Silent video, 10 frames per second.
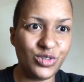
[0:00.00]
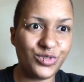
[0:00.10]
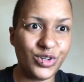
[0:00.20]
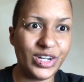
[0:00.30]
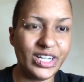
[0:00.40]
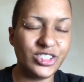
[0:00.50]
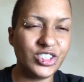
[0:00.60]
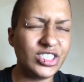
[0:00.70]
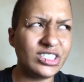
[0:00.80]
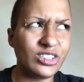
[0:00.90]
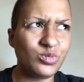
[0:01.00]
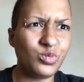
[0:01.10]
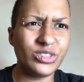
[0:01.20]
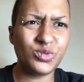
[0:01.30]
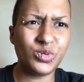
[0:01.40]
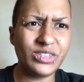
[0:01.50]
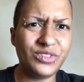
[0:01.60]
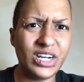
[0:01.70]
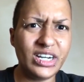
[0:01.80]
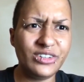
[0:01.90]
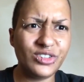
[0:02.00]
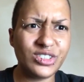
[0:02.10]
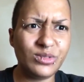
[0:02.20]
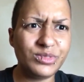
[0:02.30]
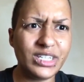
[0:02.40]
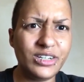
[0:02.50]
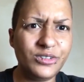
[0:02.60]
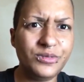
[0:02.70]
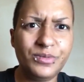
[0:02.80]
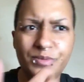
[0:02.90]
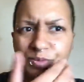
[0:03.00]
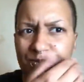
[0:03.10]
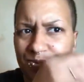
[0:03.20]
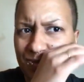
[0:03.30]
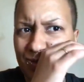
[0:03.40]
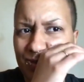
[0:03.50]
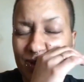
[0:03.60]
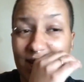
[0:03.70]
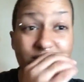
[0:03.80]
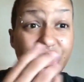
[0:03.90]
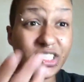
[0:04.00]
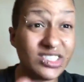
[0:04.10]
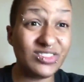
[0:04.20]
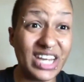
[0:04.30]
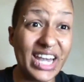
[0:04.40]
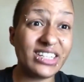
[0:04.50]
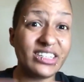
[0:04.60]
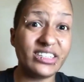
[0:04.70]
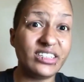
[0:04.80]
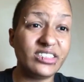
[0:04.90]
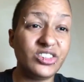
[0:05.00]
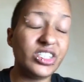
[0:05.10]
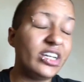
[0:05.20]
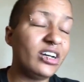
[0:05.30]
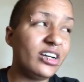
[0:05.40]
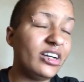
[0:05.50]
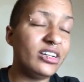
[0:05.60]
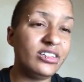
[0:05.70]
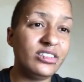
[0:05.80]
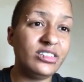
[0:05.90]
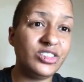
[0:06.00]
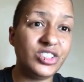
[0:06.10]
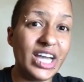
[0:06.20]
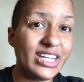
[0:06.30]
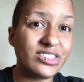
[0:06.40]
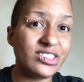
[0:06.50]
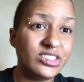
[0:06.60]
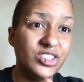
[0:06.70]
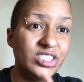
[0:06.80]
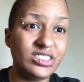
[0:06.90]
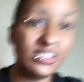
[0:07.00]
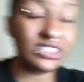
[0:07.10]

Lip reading: for her age. She's like, what, 25 or something now? And she doesn't even act like it. She acts like she's